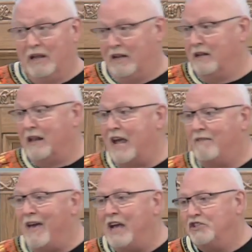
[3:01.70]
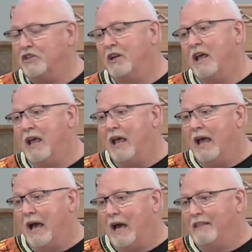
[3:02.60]
in like fashion.
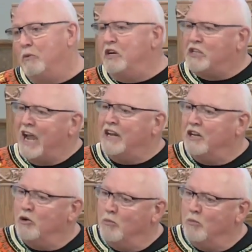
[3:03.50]
Then we decided to